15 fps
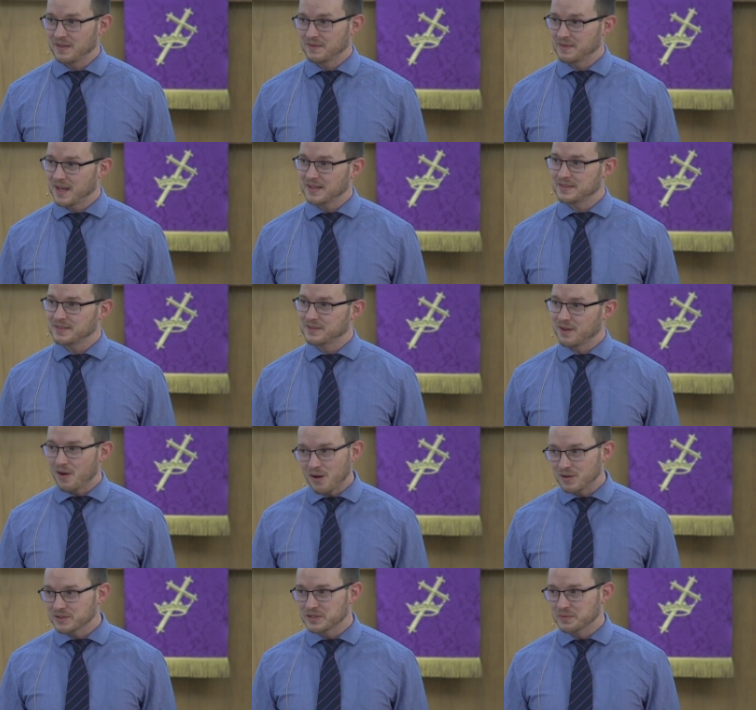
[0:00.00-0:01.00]
That's the
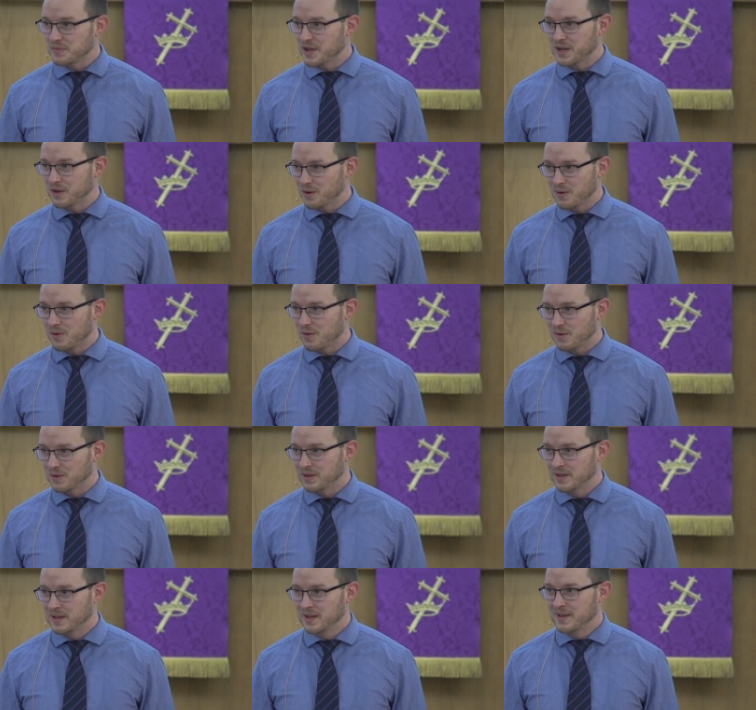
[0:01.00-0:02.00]
ultimate goal